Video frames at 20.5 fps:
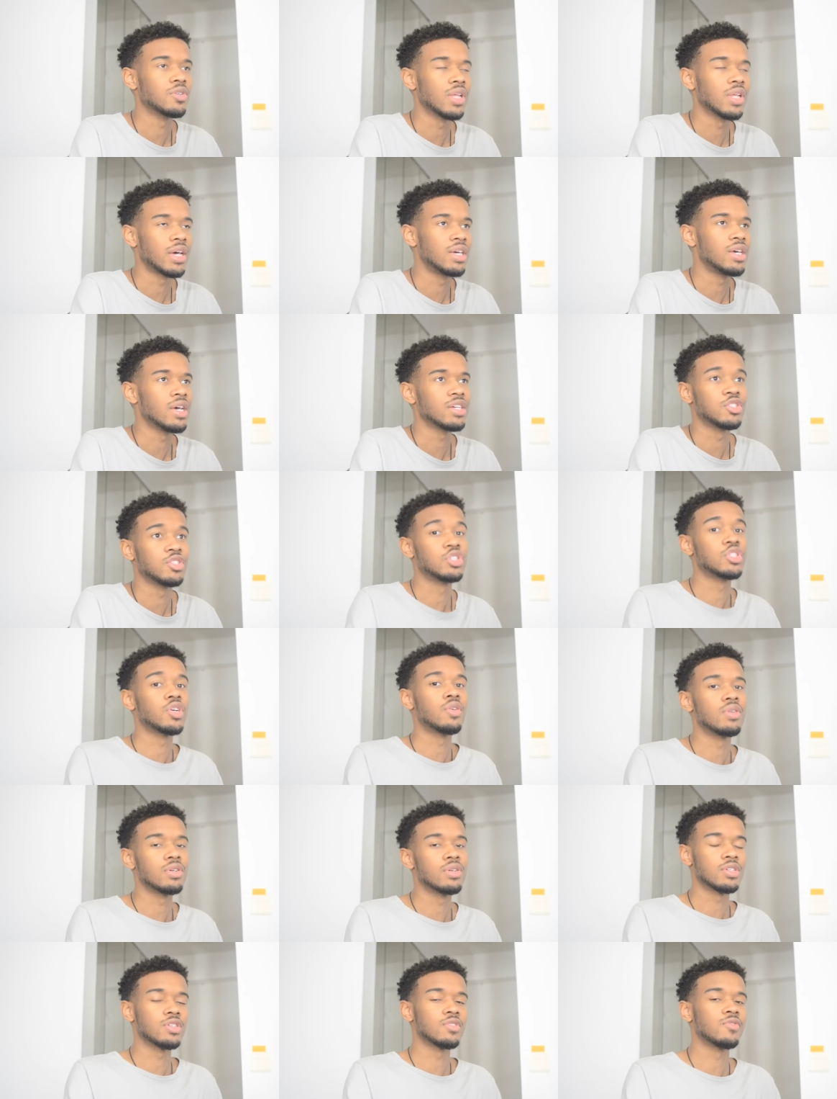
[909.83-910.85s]
Like he hasn't
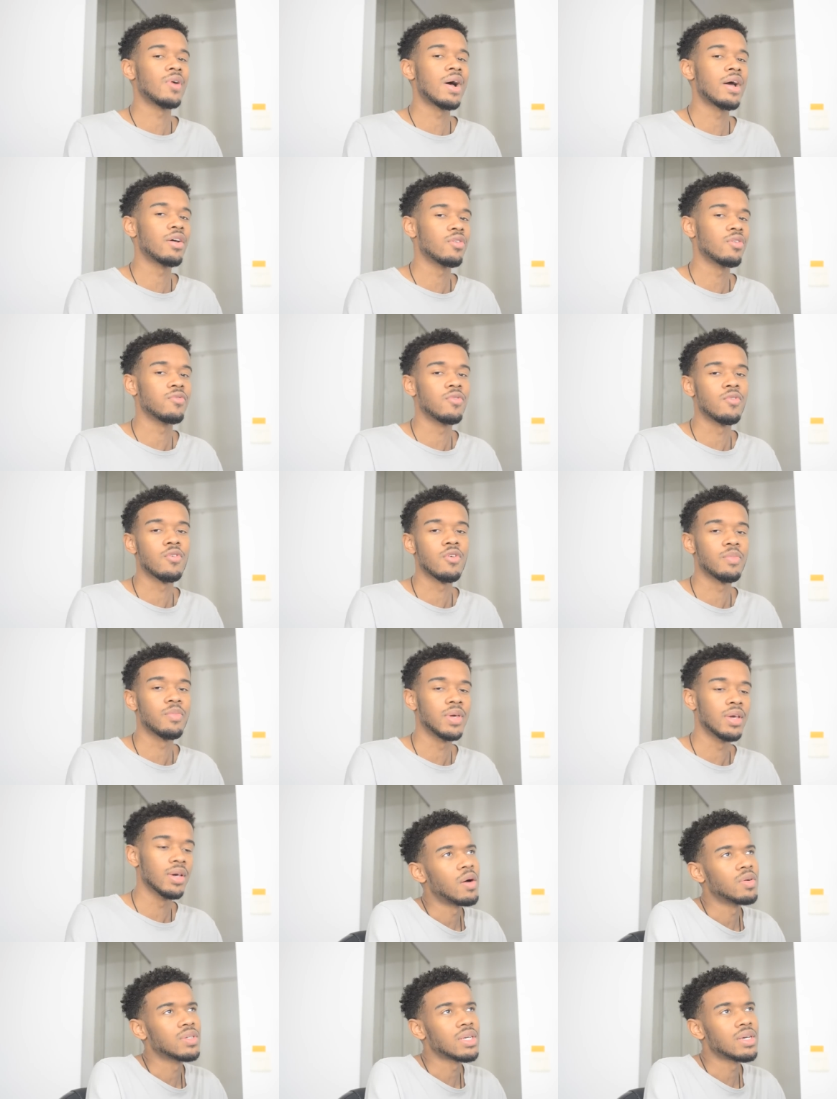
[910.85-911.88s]
shown us his final form
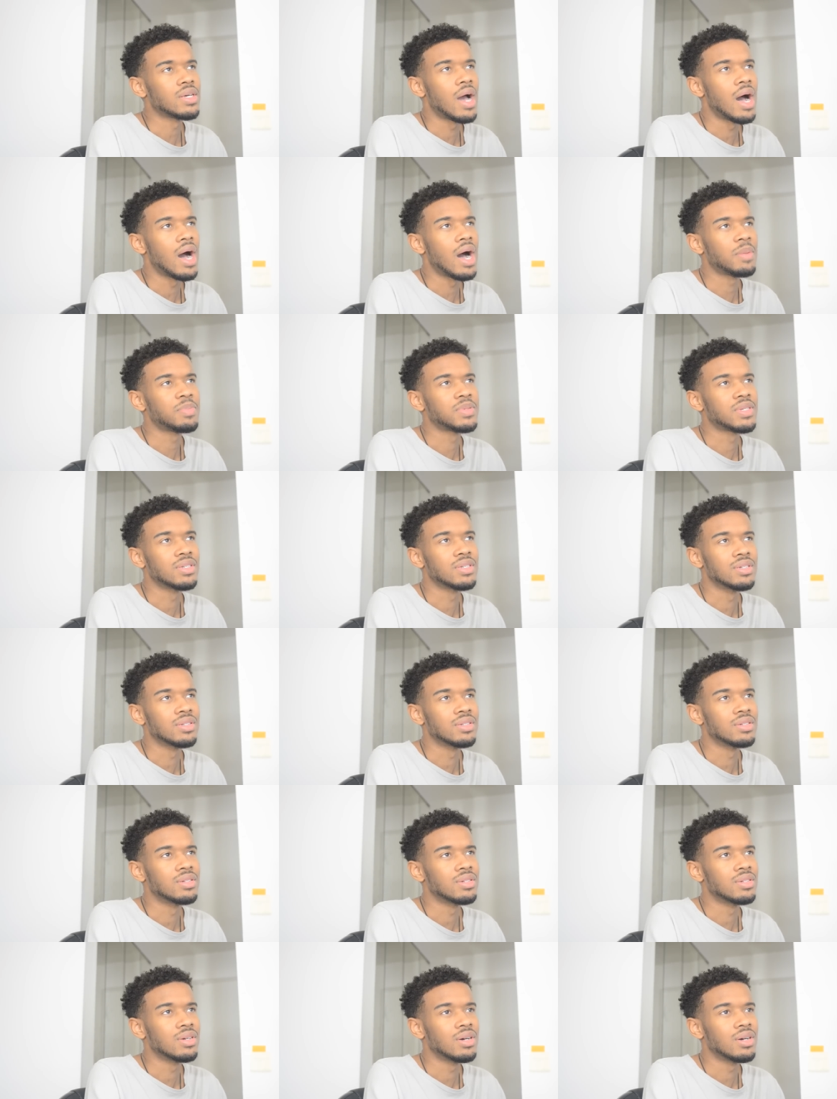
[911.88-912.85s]
yet. I'll say Hopsin.